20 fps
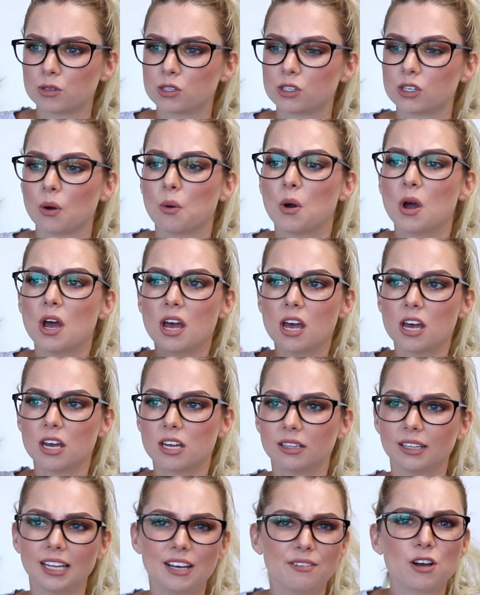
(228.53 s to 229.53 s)
So
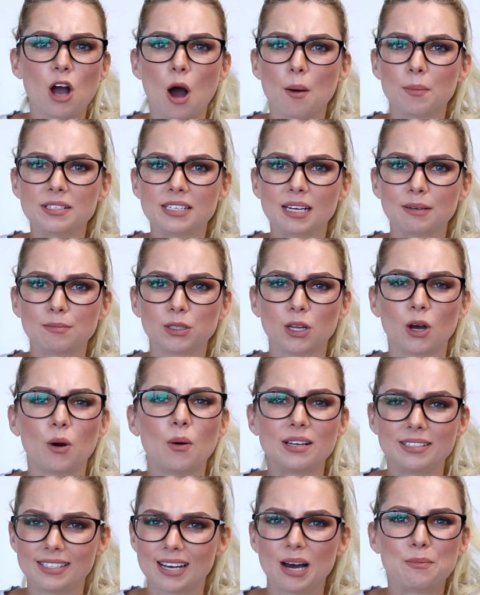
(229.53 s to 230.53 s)
leave a comment down
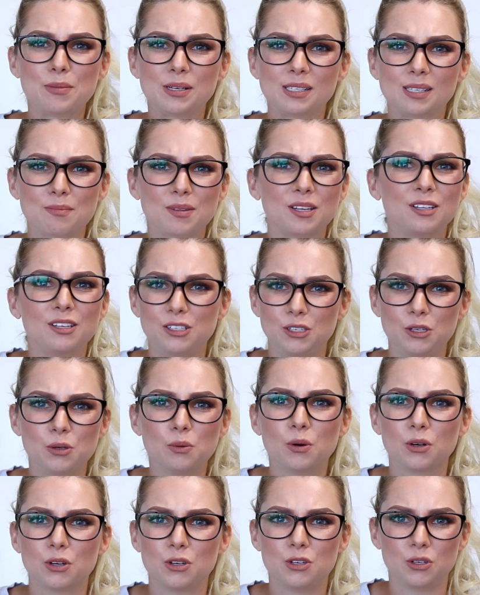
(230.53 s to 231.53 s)
below and tell me something that you
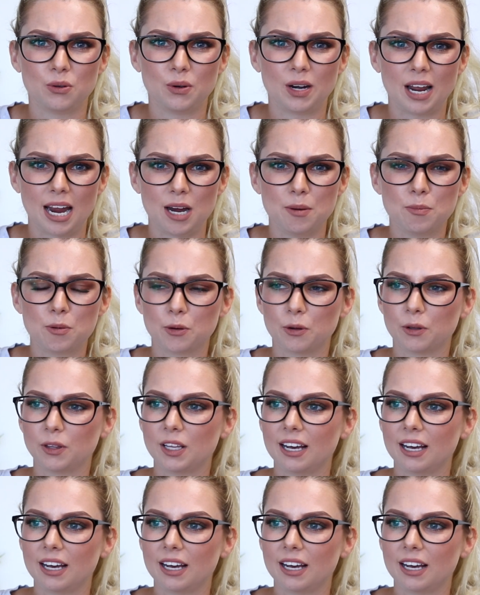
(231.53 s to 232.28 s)
want to do in April.